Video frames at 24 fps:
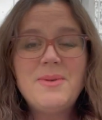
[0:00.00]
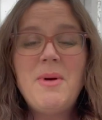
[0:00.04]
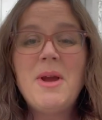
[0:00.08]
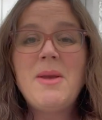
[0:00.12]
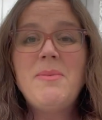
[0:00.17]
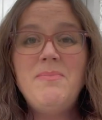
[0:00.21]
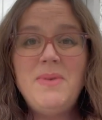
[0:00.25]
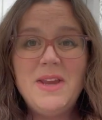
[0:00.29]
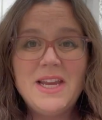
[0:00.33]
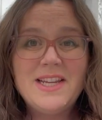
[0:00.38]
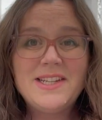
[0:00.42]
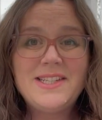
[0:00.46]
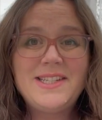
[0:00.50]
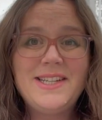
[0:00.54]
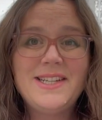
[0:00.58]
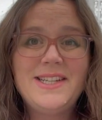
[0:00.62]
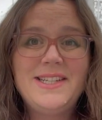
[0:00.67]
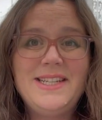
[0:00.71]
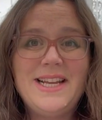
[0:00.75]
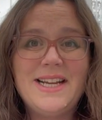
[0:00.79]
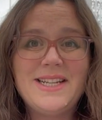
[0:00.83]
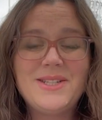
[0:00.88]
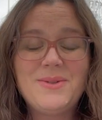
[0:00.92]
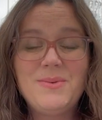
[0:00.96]
my biggest
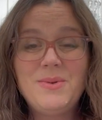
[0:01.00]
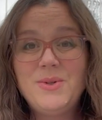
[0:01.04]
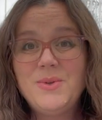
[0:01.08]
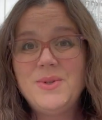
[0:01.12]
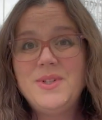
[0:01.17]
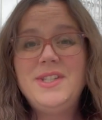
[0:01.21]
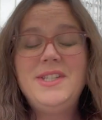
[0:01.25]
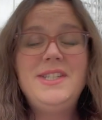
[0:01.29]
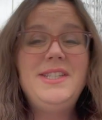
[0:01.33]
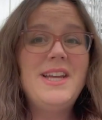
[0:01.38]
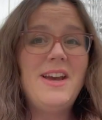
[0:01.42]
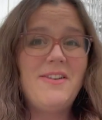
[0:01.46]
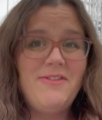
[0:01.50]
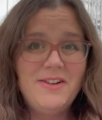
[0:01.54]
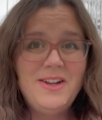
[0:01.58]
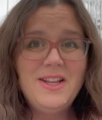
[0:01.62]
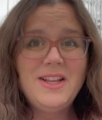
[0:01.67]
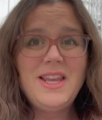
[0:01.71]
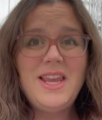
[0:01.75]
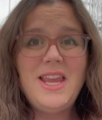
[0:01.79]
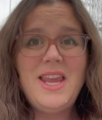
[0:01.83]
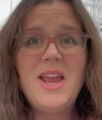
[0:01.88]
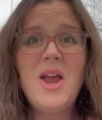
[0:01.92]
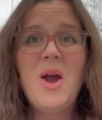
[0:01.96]
success, which was
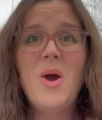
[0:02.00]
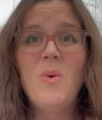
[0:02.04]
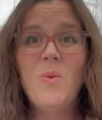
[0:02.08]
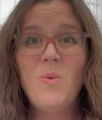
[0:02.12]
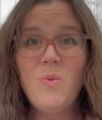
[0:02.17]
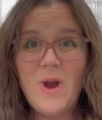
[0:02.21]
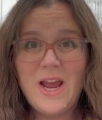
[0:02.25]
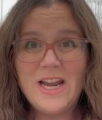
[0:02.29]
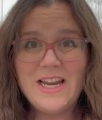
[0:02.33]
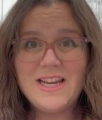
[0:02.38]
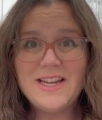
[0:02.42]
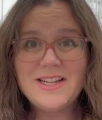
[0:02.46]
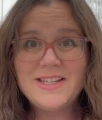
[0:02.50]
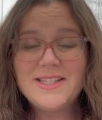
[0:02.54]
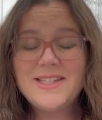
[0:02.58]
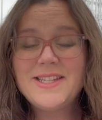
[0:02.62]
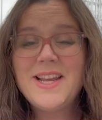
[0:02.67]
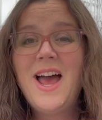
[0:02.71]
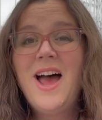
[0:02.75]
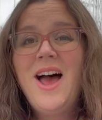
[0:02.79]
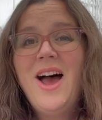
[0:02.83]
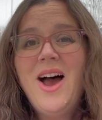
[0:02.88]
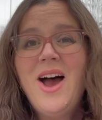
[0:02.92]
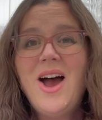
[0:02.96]
definitely weddings.
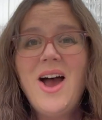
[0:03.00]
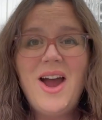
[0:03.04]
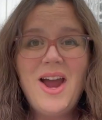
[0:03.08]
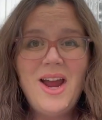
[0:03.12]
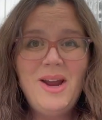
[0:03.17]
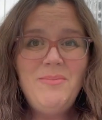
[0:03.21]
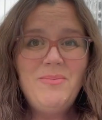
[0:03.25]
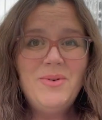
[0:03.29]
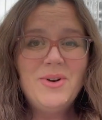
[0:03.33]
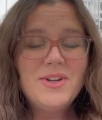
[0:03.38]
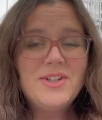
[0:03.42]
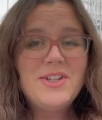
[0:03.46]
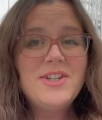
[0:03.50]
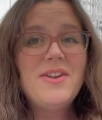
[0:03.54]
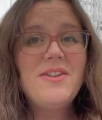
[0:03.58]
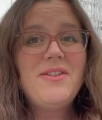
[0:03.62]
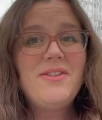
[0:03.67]
I booked